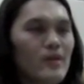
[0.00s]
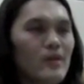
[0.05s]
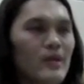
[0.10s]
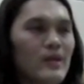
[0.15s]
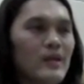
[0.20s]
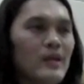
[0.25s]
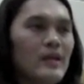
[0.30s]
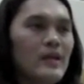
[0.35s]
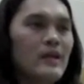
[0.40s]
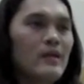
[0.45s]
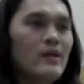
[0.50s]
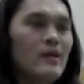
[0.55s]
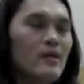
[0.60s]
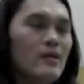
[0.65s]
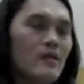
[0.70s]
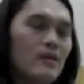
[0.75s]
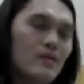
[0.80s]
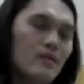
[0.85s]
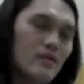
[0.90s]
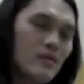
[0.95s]
Then they
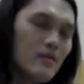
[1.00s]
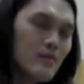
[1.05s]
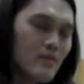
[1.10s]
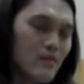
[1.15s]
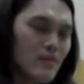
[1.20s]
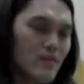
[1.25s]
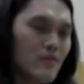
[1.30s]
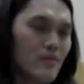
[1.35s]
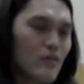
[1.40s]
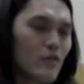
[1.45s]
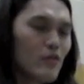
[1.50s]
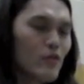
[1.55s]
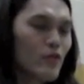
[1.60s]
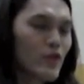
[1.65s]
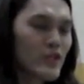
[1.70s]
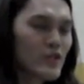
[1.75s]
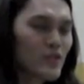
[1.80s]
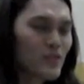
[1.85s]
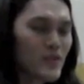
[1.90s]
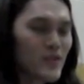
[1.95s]

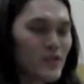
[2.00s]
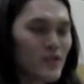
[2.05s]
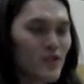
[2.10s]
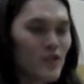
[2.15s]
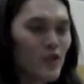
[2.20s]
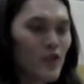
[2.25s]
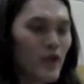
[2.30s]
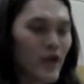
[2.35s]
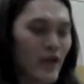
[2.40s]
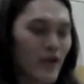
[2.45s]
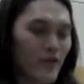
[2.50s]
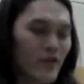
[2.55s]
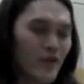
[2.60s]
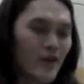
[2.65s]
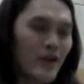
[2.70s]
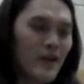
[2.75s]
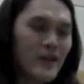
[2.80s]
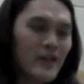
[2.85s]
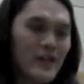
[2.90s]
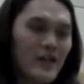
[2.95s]
wrestled me to the
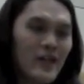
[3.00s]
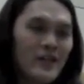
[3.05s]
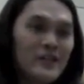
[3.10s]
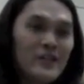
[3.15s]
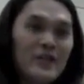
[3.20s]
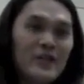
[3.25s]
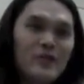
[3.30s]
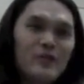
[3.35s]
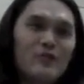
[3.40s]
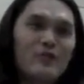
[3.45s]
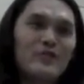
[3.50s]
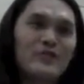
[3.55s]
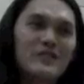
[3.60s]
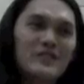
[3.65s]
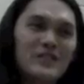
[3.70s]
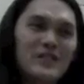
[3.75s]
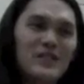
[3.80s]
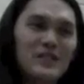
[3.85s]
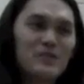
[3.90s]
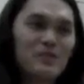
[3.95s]
ground. I didn't
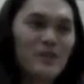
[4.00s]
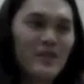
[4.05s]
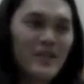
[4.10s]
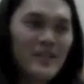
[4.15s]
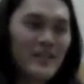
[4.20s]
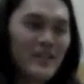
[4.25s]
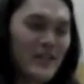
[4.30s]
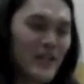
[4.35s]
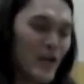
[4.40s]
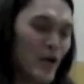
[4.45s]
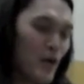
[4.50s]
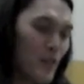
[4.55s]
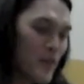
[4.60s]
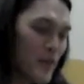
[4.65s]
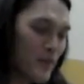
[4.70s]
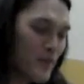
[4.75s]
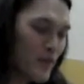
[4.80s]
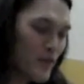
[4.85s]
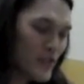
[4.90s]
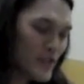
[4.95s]
resist, but I didn't help
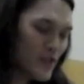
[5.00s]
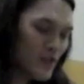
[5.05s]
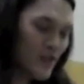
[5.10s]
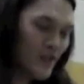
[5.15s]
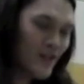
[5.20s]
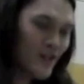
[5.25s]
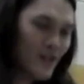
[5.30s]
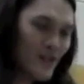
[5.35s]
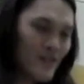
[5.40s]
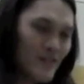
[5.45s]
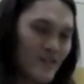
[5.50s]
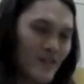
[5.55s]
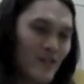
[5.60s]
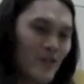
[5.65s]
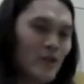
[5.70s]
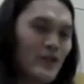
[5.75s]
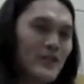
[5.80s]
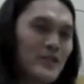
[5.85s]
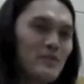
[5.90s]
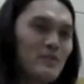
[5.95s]
them
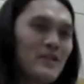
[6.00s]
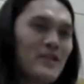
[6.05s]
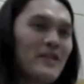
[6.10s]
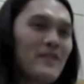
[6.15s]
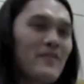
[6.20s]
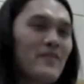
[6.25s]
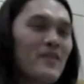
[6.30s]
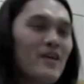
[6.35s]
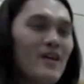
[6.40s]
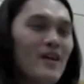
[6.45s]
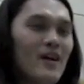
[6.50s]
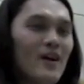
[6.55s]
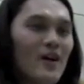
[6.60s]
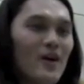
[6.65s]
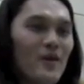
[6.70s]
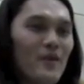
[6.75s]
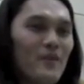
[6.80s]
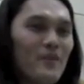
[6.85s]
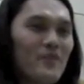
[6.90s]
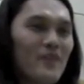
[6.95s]
arrest me.
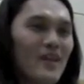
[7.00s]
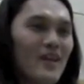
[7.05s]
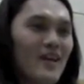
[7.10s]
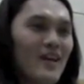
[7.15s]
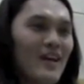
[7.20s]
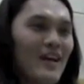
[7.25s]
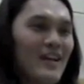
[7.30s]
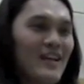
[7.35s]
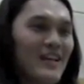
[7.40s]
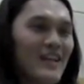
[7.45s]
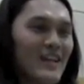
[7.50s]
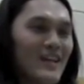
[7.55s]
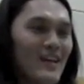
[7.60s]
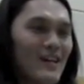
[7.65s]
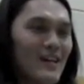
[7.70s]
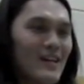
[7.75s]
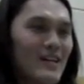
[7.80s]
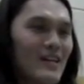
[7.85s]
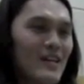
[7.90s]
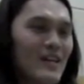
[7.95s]
And then
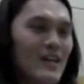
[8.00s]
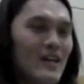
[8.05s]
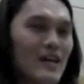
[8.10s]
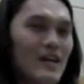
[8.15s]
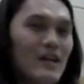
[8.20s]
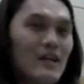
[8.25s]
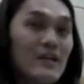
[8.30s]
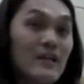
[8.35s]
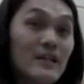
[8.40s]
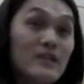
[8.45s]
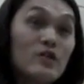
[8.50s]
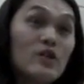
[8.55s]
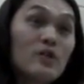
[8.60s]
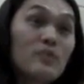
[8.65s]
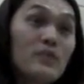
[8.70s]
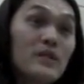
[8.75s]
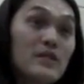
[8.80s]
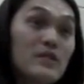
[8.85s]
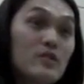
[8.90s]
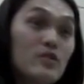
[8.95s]
they
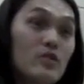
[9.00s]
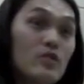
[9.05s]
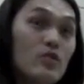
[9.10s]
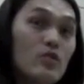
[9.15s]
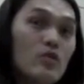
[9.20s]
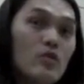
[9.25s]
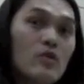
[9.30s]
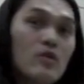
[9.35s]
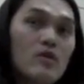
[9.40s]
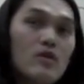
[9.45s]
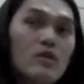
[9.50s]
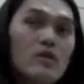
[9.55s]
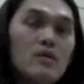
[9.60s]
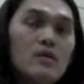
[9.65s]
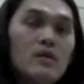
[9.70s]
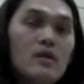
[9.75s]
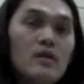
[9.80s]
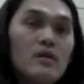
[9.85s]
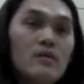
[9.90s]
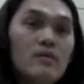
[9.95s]
took me to
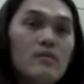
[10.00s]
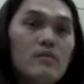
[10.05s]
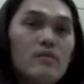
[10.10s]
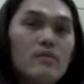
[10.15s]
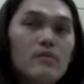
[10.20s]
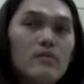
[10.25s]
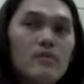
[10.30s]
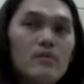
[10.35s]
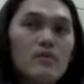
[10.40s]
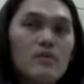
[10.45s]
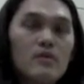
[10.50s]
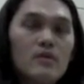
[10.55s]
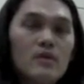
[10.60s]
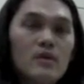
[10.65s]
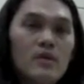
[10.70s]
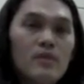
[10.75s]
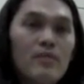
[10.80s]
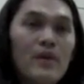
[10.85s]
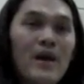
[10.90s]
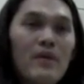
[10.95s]
the
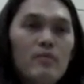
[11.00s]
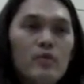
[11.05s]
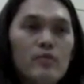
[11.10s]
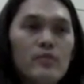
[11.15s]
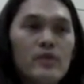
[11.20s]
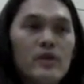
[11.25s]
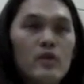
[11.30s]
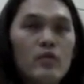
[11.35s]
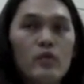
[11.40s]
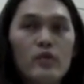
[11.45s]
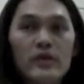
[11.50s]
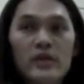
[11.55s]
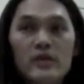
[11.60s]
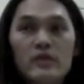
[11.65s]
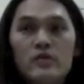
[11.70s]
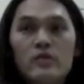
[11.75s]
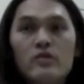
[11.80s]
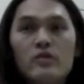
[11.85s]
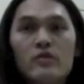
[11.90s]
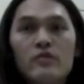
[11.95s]
Batmobile where they
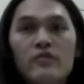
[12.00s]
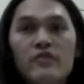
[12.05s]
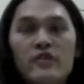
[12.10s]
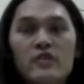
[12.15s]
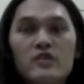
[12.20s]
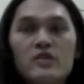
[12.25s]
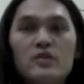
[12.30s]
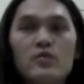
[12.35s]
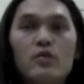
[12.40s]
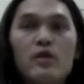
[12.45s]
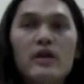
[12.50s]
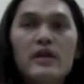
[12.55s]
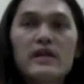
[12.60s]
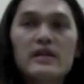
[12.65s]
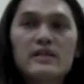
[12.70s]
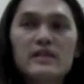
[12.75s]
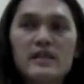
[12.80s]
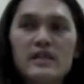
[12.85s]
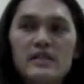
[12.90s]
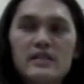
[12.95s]
do the field
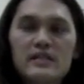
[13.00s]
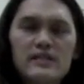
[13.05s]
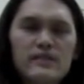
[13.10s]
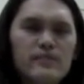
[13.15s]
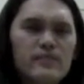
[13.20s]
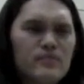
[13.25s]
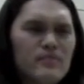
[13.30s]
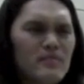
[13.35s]
sobriety test.